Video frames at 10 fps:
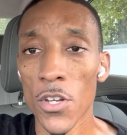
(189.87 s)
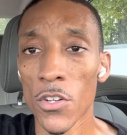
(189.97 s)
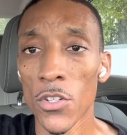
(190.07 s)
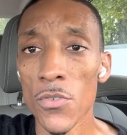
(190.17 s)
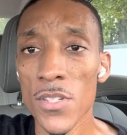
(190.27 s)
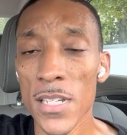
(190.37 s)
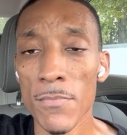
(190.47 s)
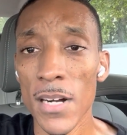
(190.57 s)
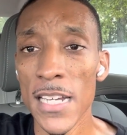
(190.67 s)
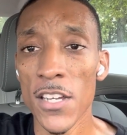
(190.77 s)
You're losing
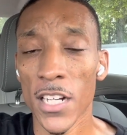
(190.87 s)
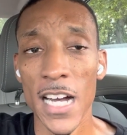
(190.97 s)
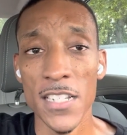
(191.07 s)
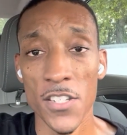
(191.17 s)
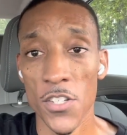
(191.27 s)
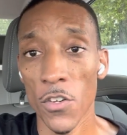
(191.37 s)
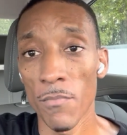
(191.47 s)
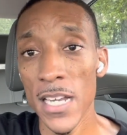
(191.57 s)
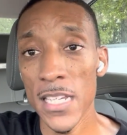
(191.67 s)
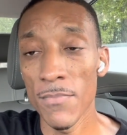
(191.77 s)
money, you're costing yourself
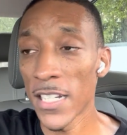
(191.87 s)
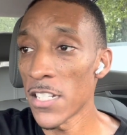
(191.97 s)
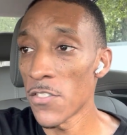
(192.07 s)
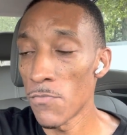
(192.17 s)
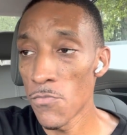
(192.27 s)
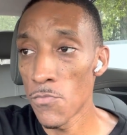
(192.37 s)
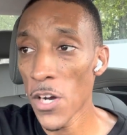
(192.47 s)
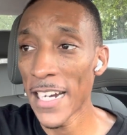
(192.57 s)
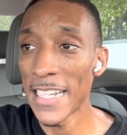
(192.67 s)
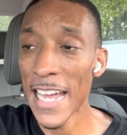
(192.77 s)
money because you
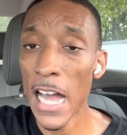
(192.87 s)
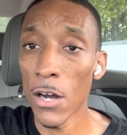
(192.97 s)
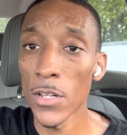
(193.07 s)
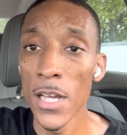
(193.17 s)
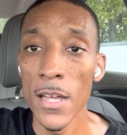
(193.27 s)
break it down.